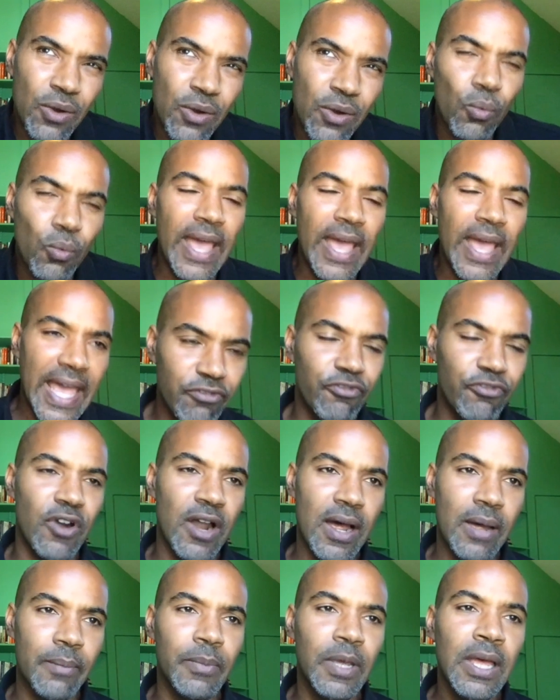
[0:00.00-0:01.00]
away
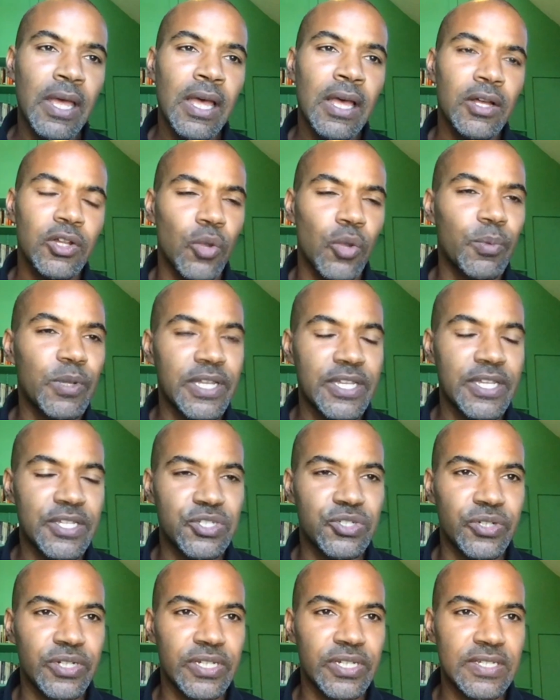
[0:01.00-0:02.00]
from global
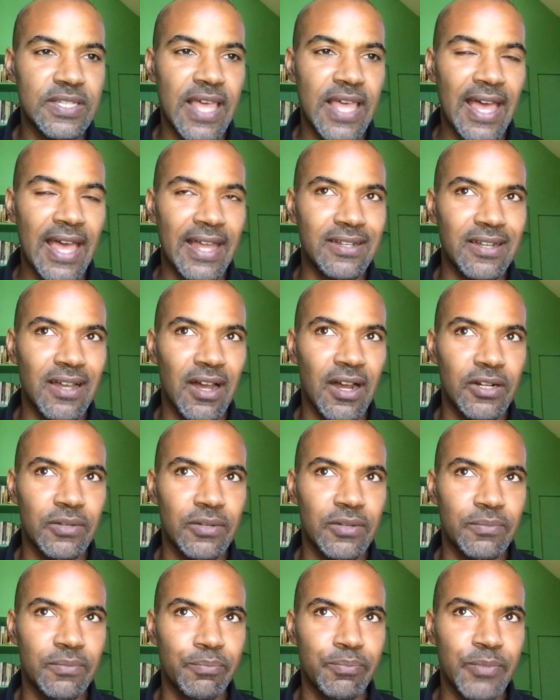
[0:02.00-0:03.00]
histories that
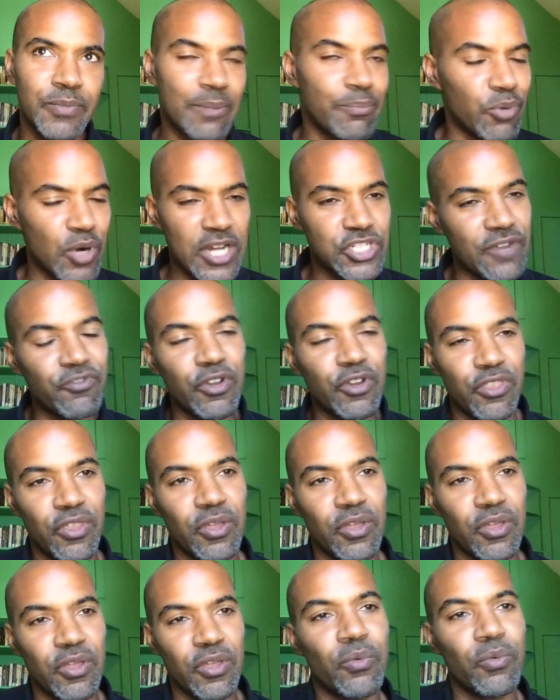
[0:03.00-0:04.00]
are that brush
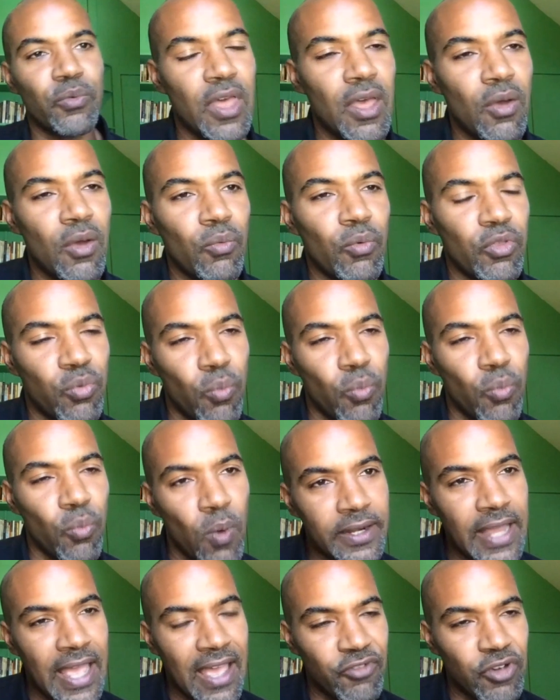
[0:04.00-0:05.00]
everything with with
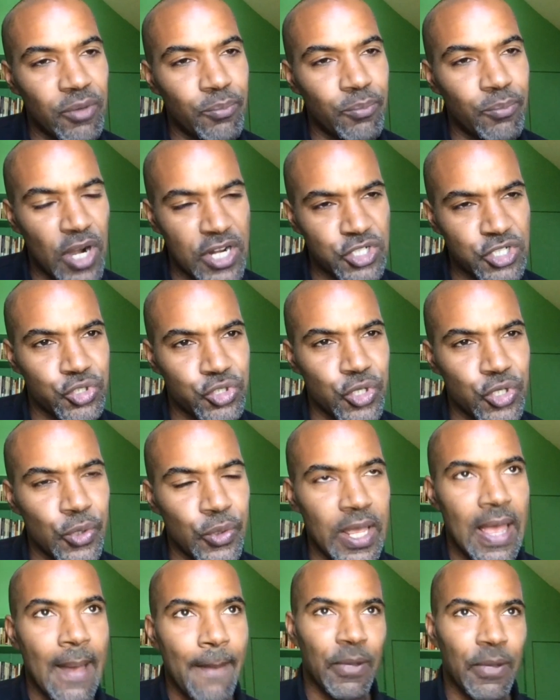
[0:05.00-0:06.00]
one heavy
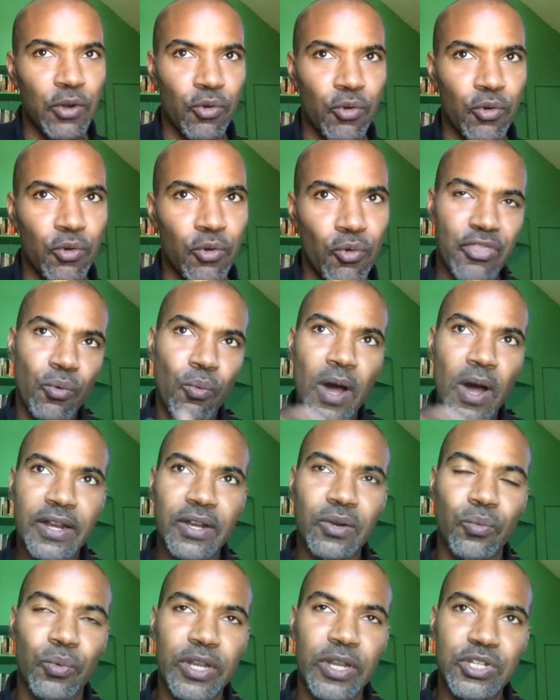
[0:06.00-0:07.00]
brushstroke, but rather
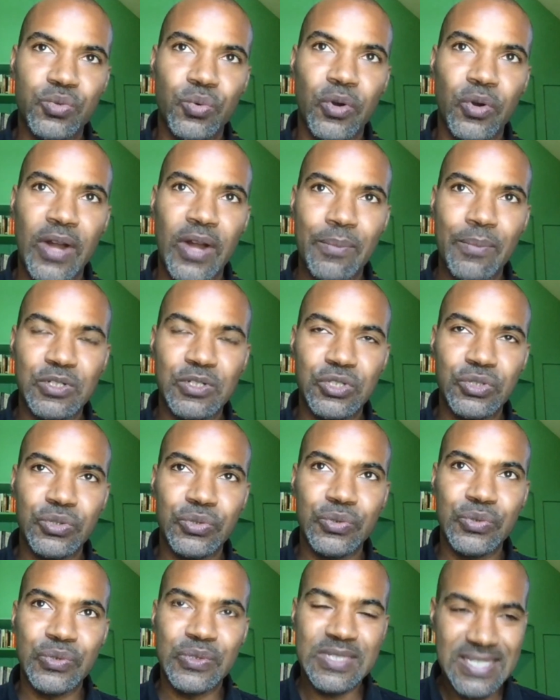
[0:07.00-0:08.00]
one in which we're able
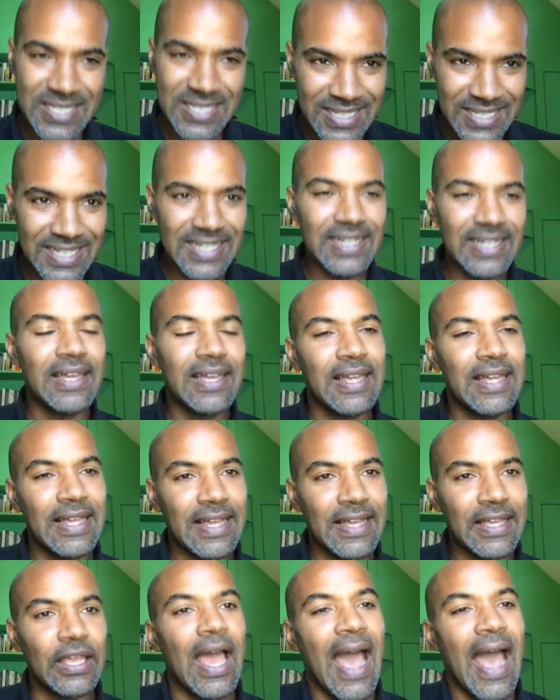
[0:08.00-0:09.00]
to see
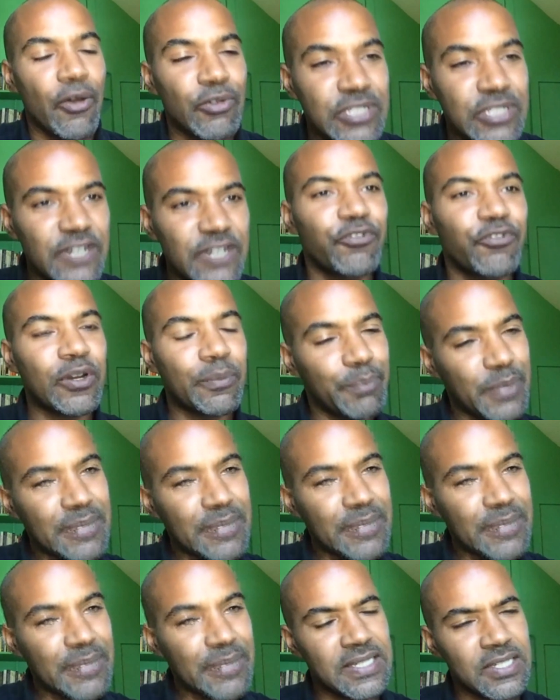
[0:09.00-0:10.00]
how
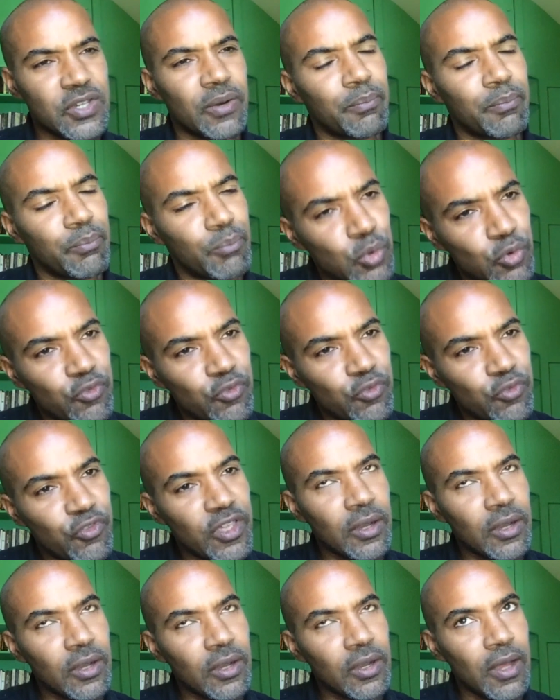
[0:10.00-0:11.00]
different pieces are
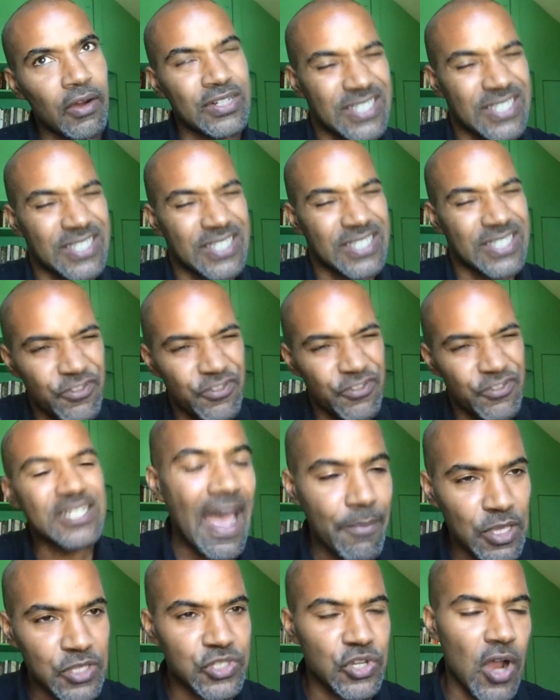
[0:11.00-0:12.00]
moving, uh, different
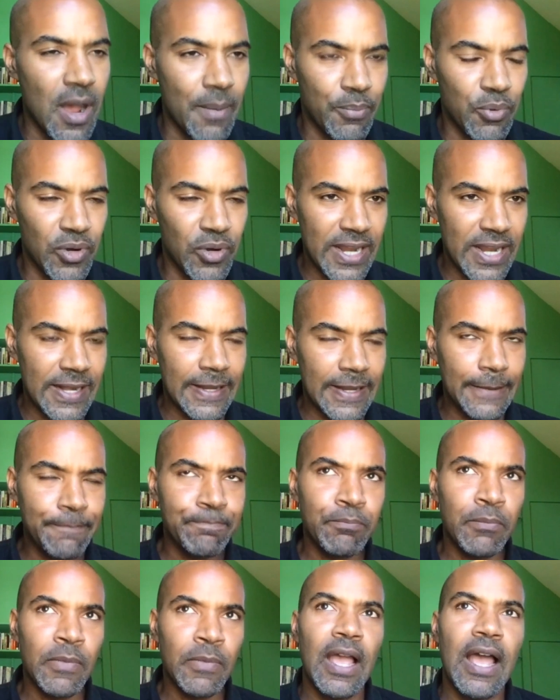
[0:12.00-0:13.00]
dynamics are
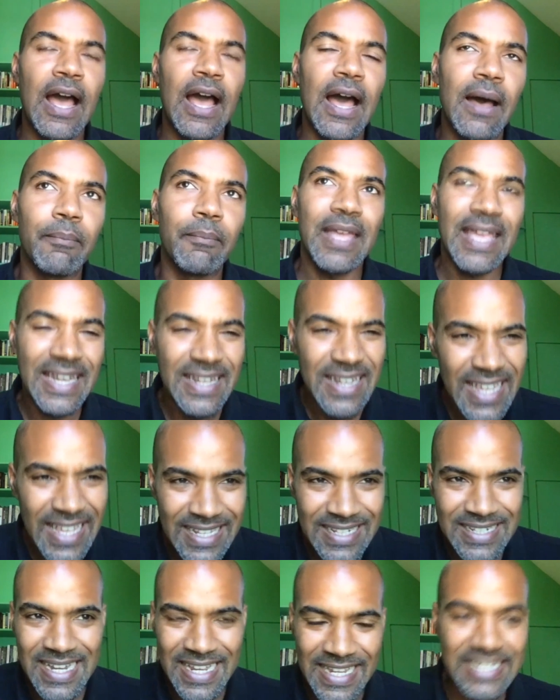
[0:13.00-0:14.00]
operating um,
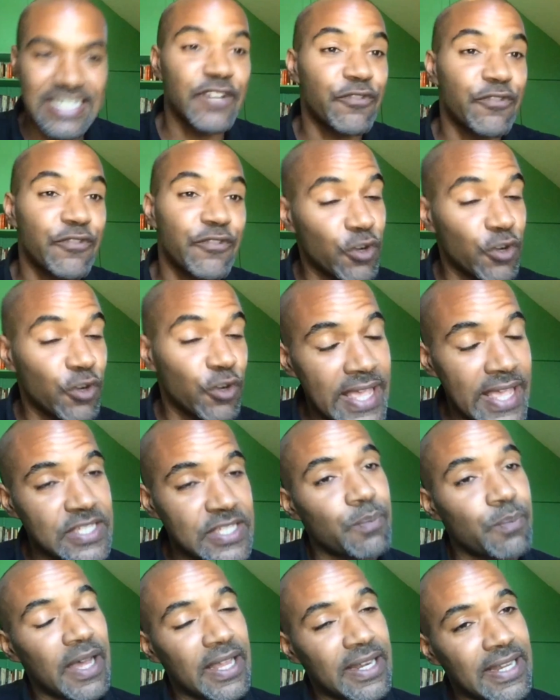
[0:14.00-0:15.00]
in, in, in different
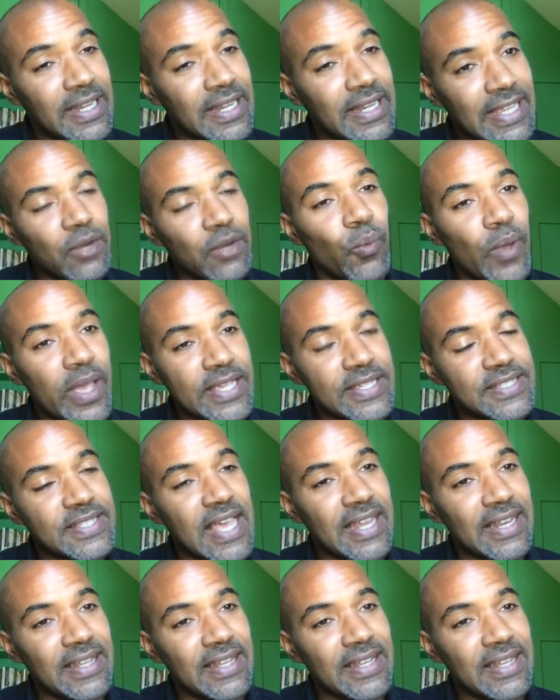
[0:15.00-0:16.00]
ways, but in
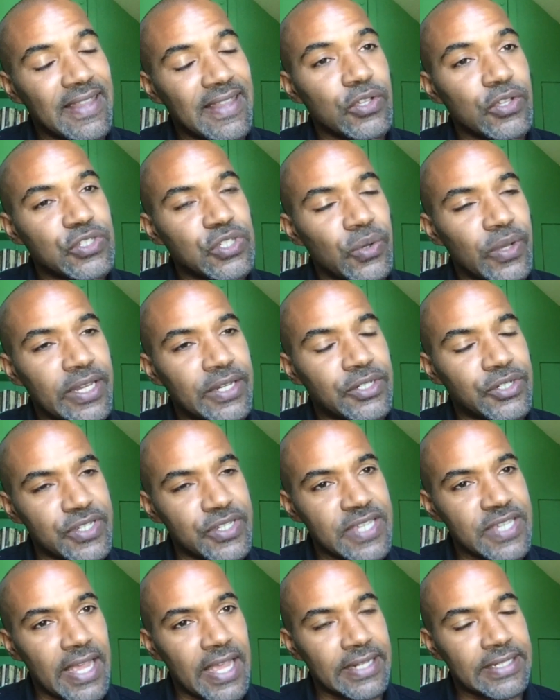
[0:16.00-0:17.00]
ways that, that also
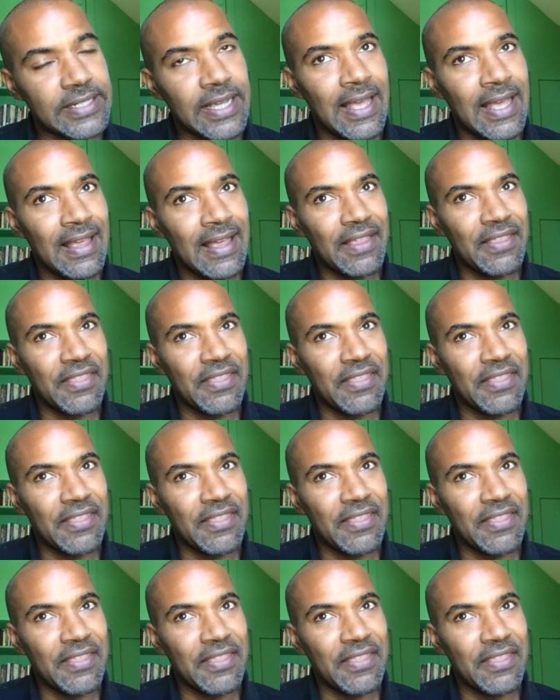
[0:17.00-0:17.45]
intersect.